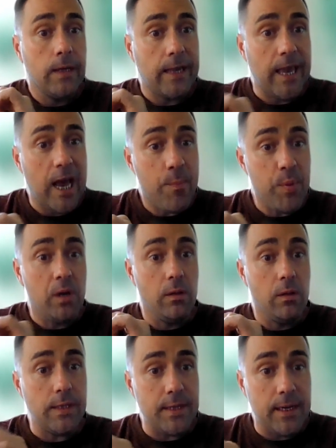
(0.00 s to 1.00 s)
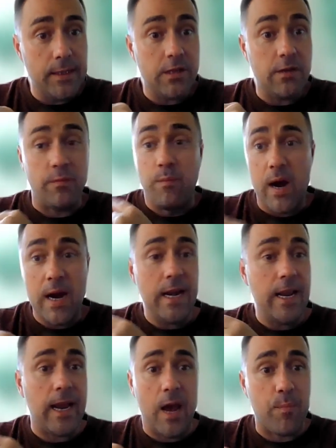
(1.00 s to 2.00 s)
capital-intensive
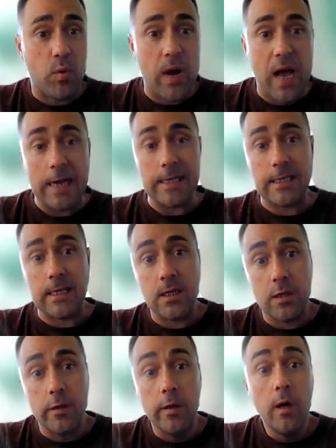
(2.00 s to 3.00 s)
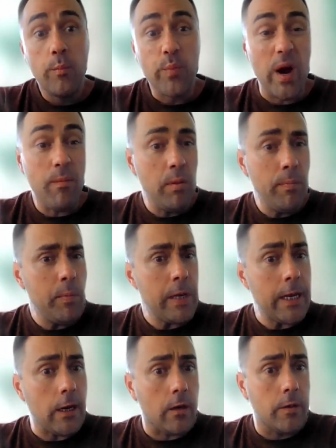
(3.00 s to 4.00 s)
mining apparatuses
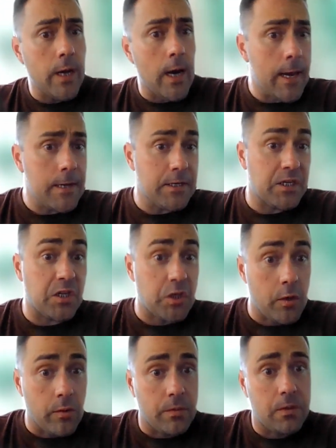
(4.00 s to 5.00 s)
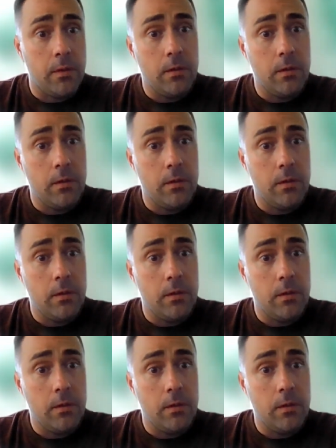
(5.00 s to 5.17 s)
probably are not as stoked